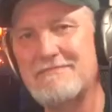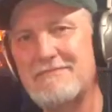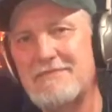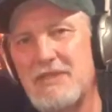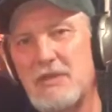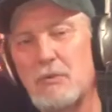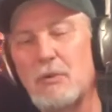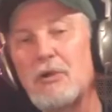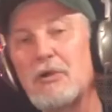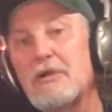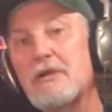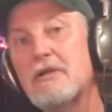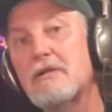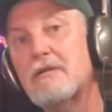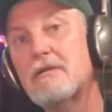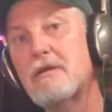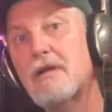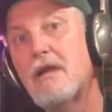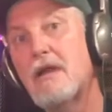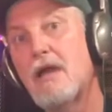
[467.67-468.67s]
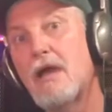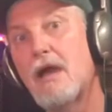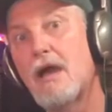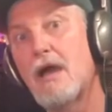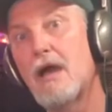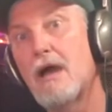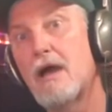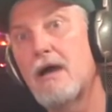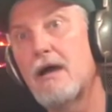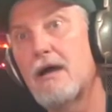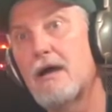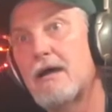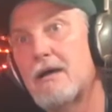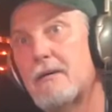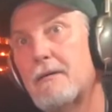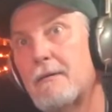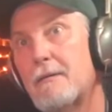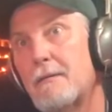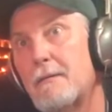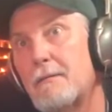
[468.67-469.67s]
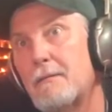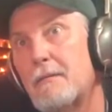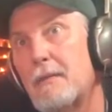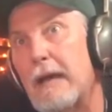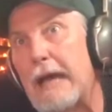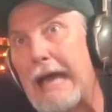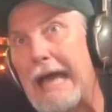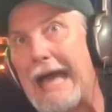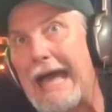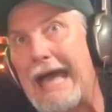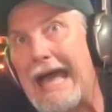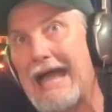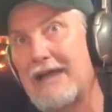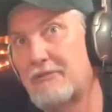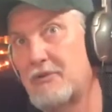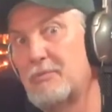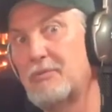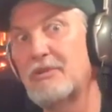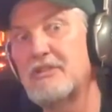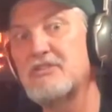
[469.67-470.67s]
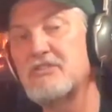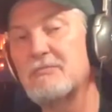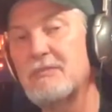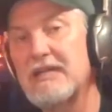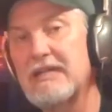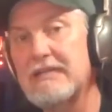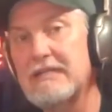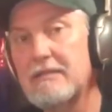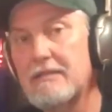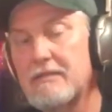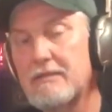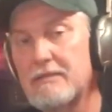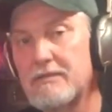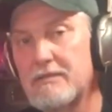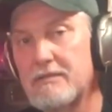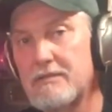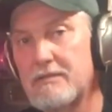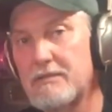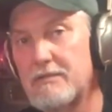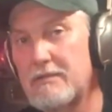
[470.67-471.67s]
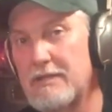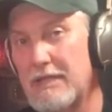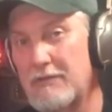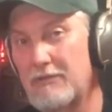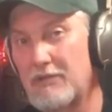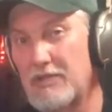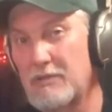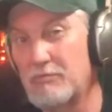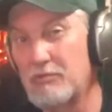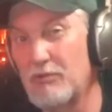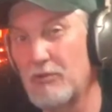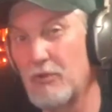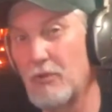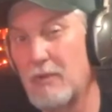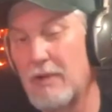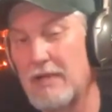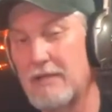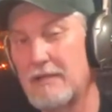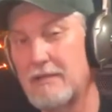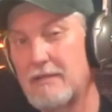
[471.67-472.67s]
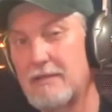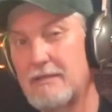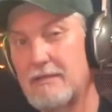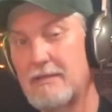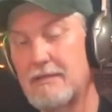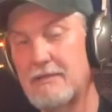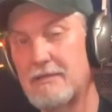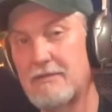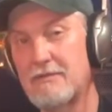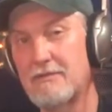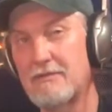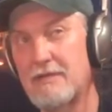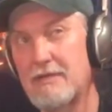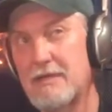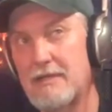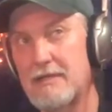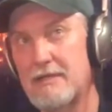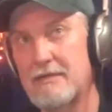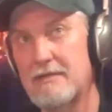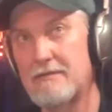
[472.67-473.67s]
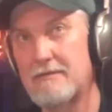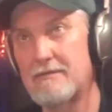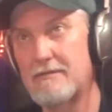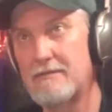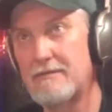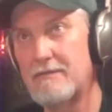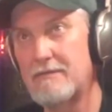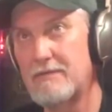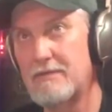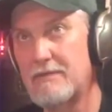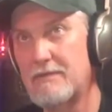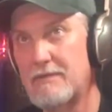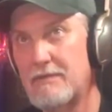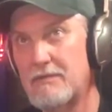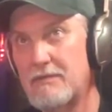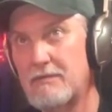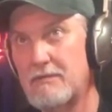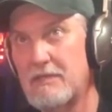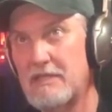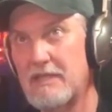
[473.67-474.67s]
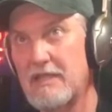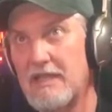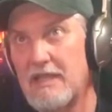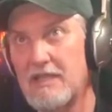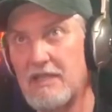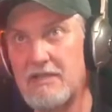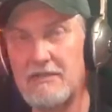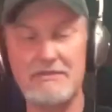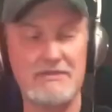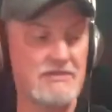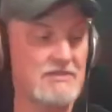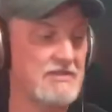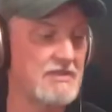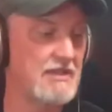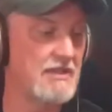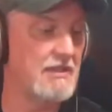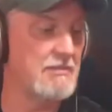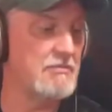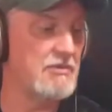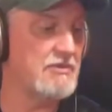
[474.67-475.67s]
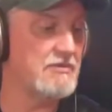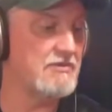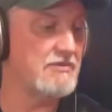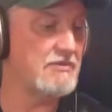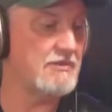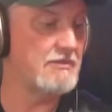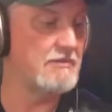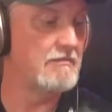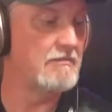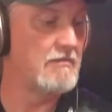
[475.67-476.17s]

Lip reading: They work. I replaced mine because they're not really pro quality. They don't have the tuning accuracy I'm used to.